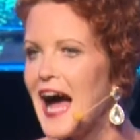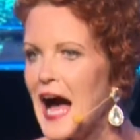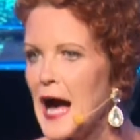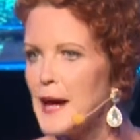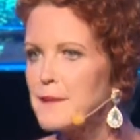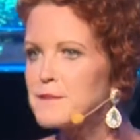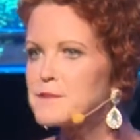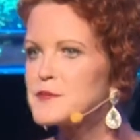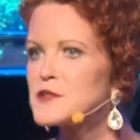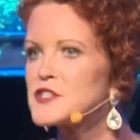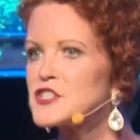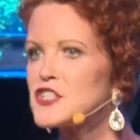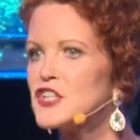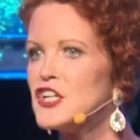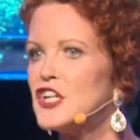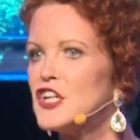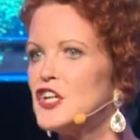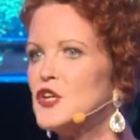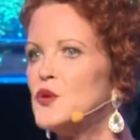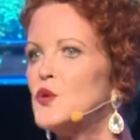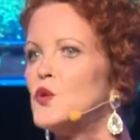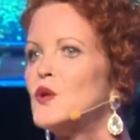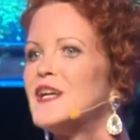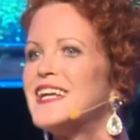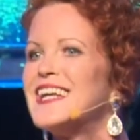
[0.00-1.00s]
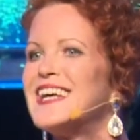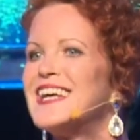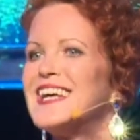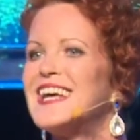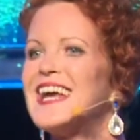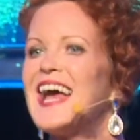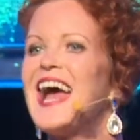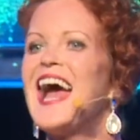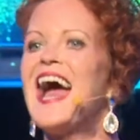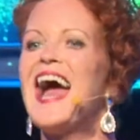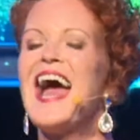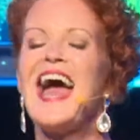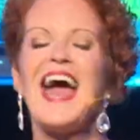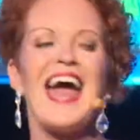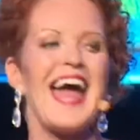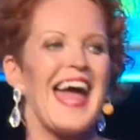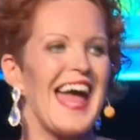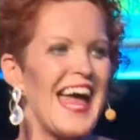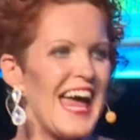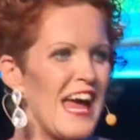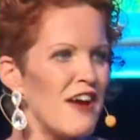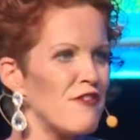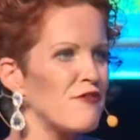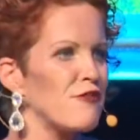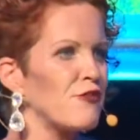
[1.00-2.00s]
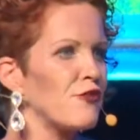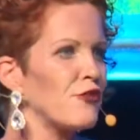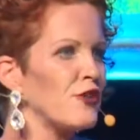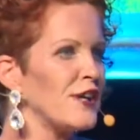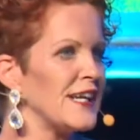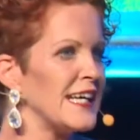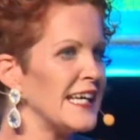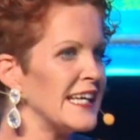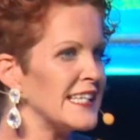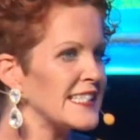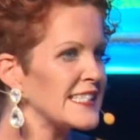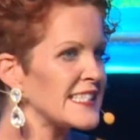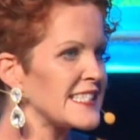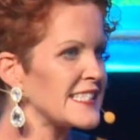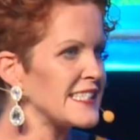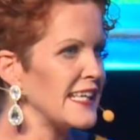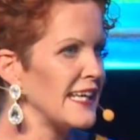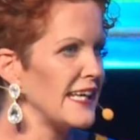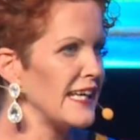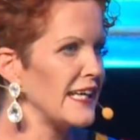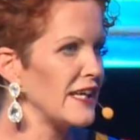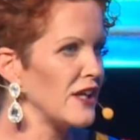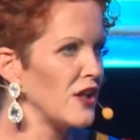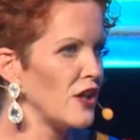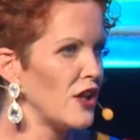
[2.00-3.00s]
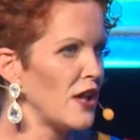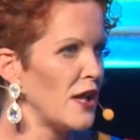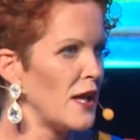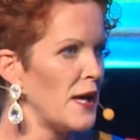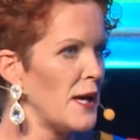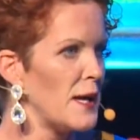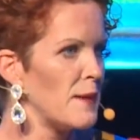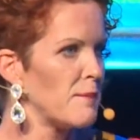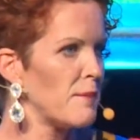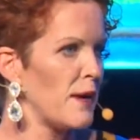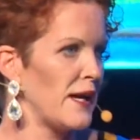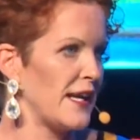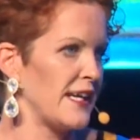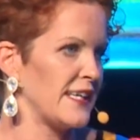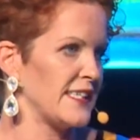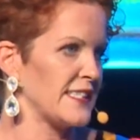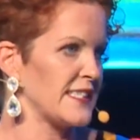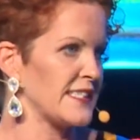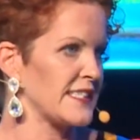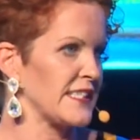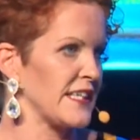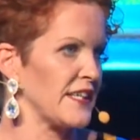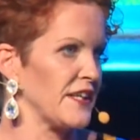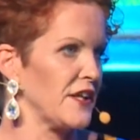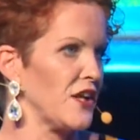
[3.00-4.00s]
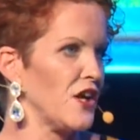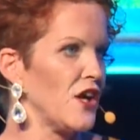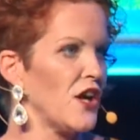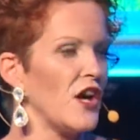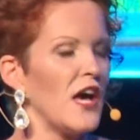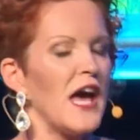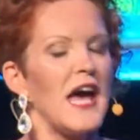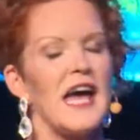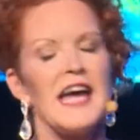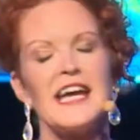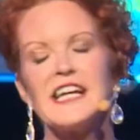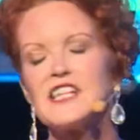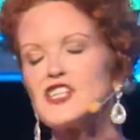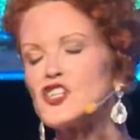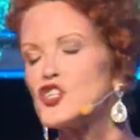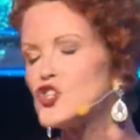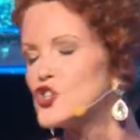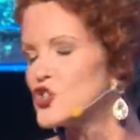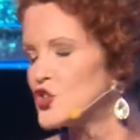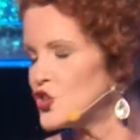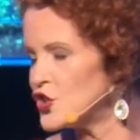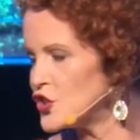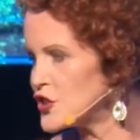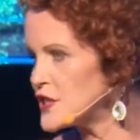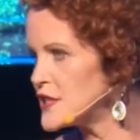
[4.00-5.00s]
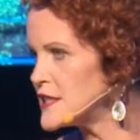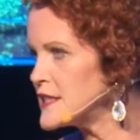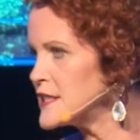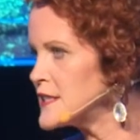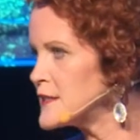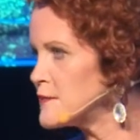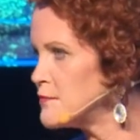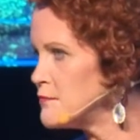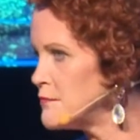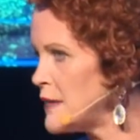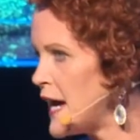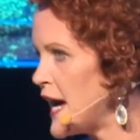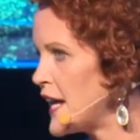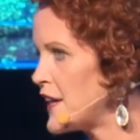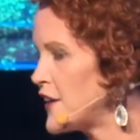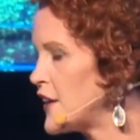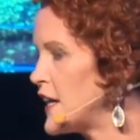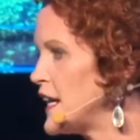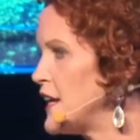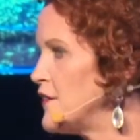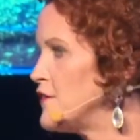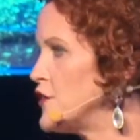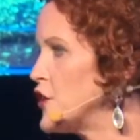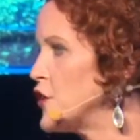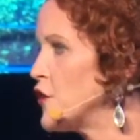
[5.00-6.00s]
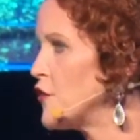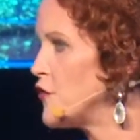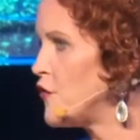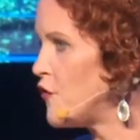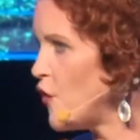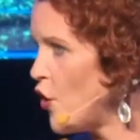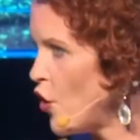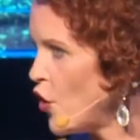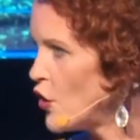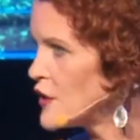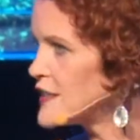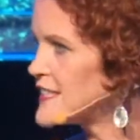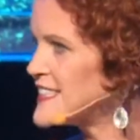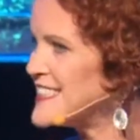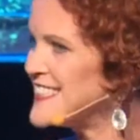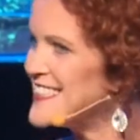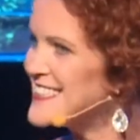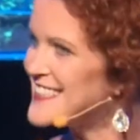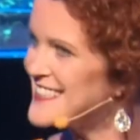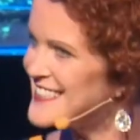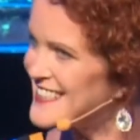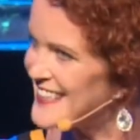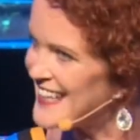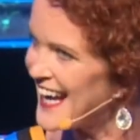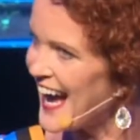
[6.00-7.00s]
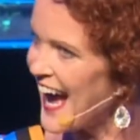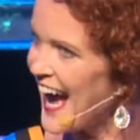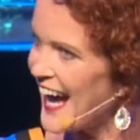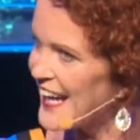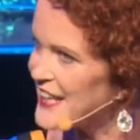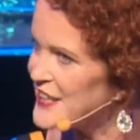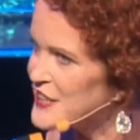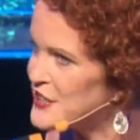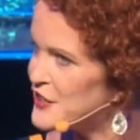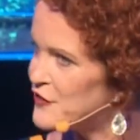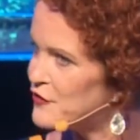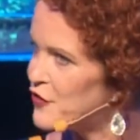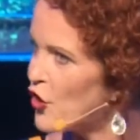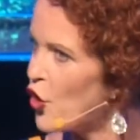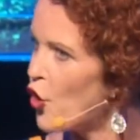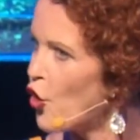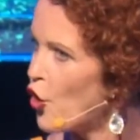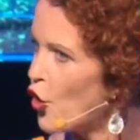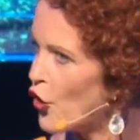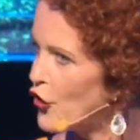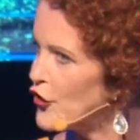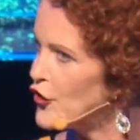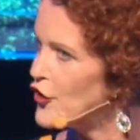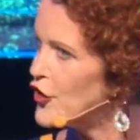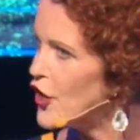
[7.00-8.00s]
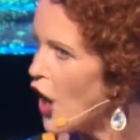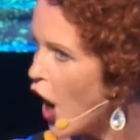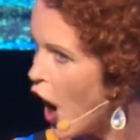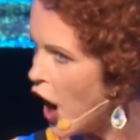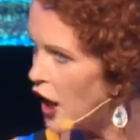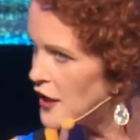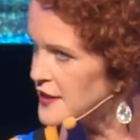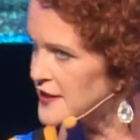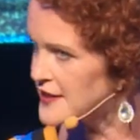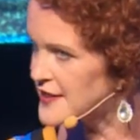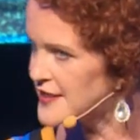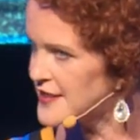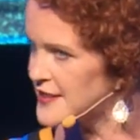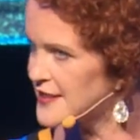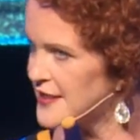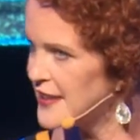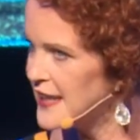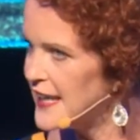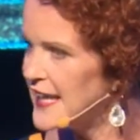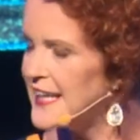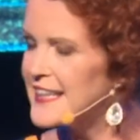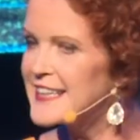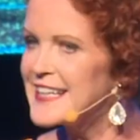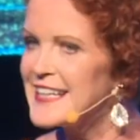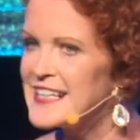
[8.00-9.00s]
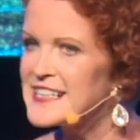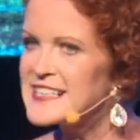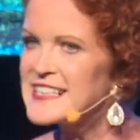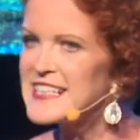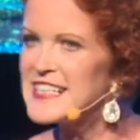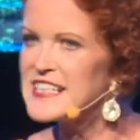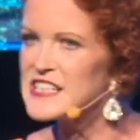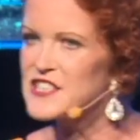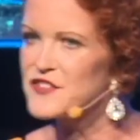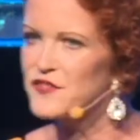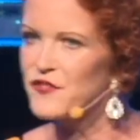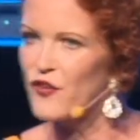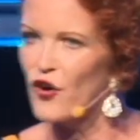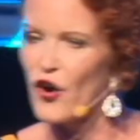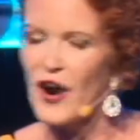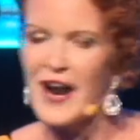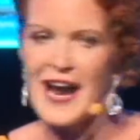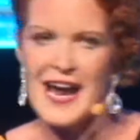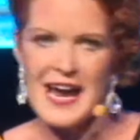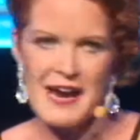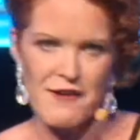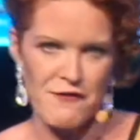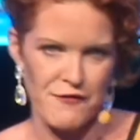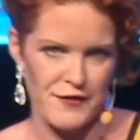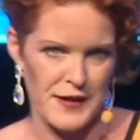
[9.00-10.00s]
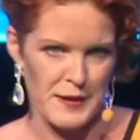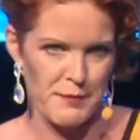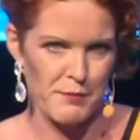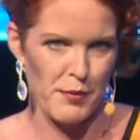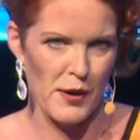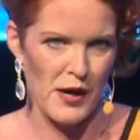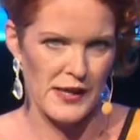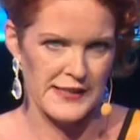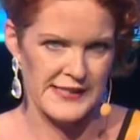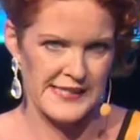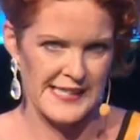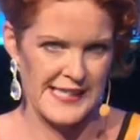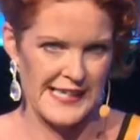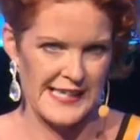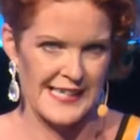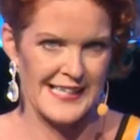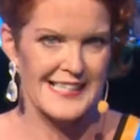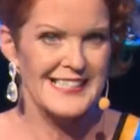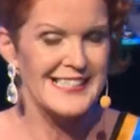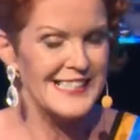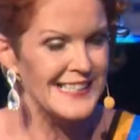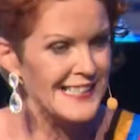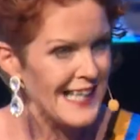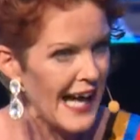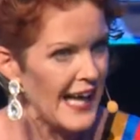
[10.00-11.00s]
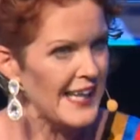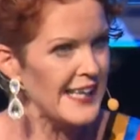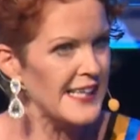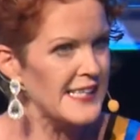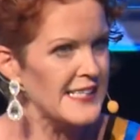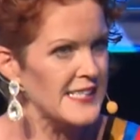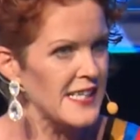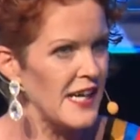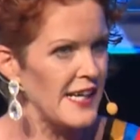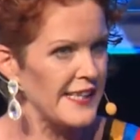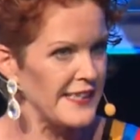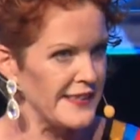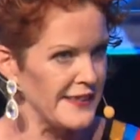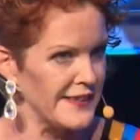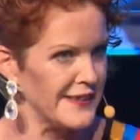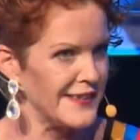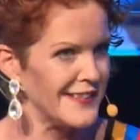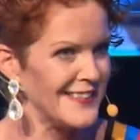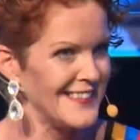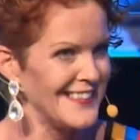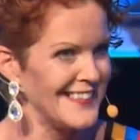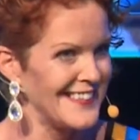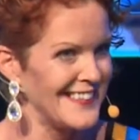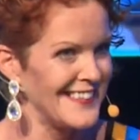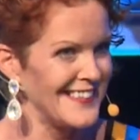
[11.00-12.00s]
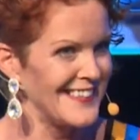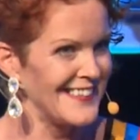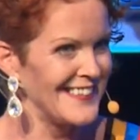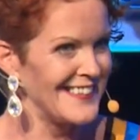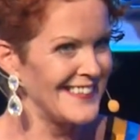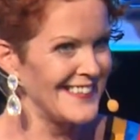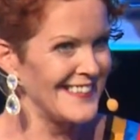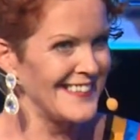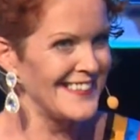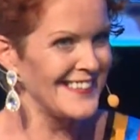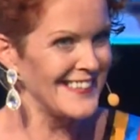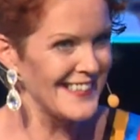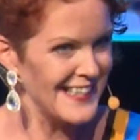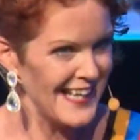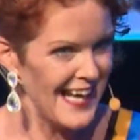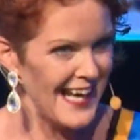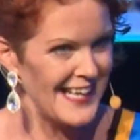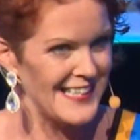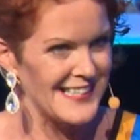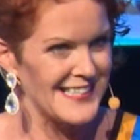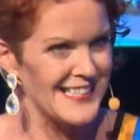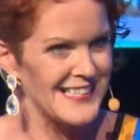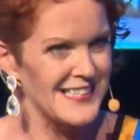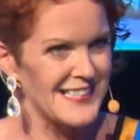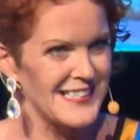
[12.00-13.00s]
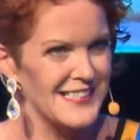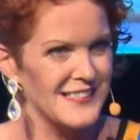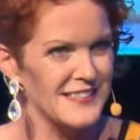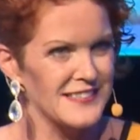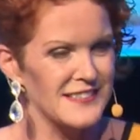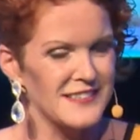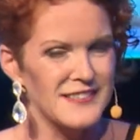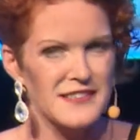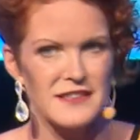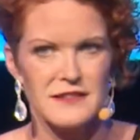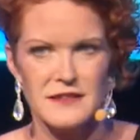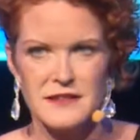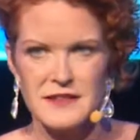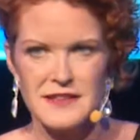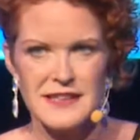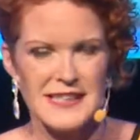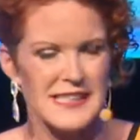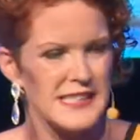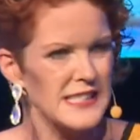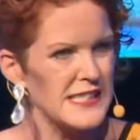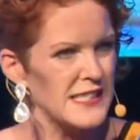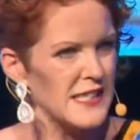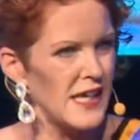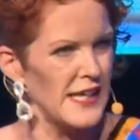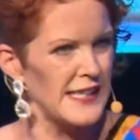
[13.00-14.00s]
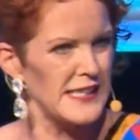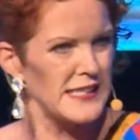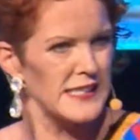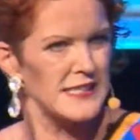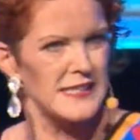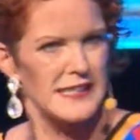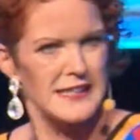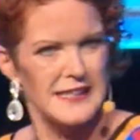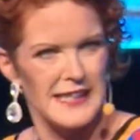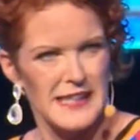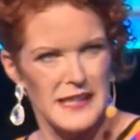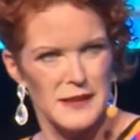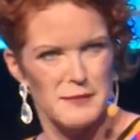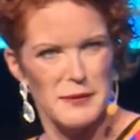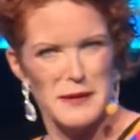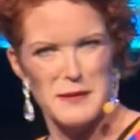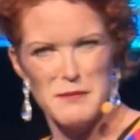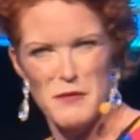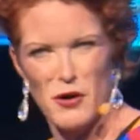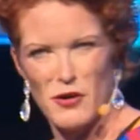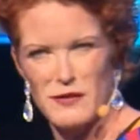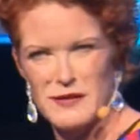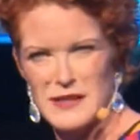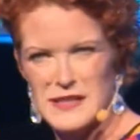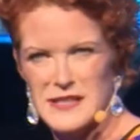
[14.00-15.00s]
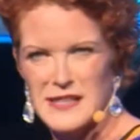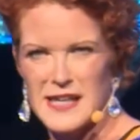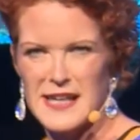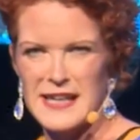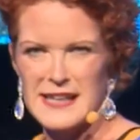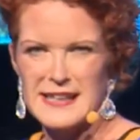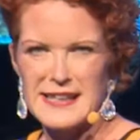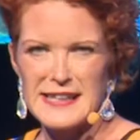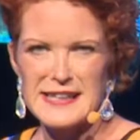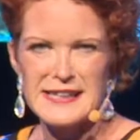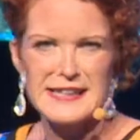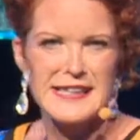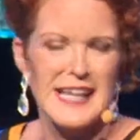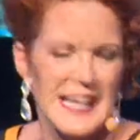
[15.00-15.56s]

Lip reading: absolutely every single person. It doesn't matter if you're 4cc active or not. This is for everybody. Isn't that exciting? Yes. This side is a little bit more excited than